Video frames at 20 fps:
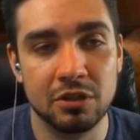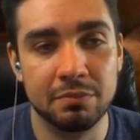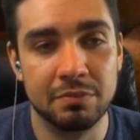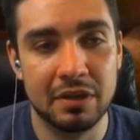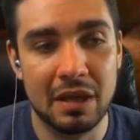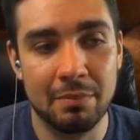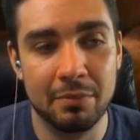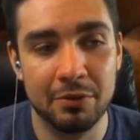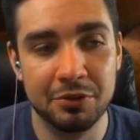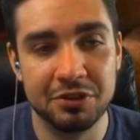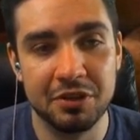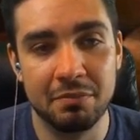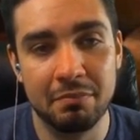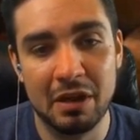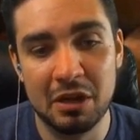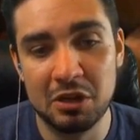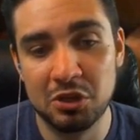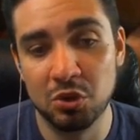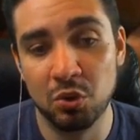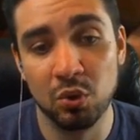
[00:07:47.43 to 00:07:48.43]
be able to
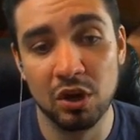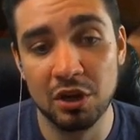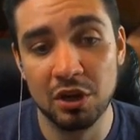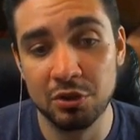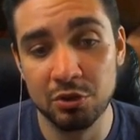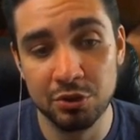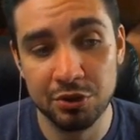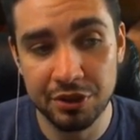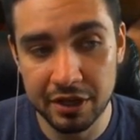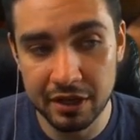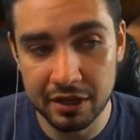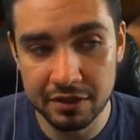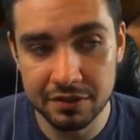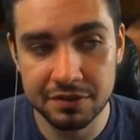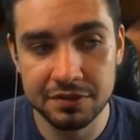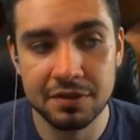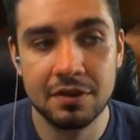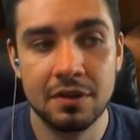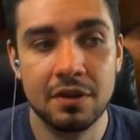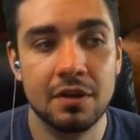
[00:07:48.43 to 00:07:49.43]
mentor other things.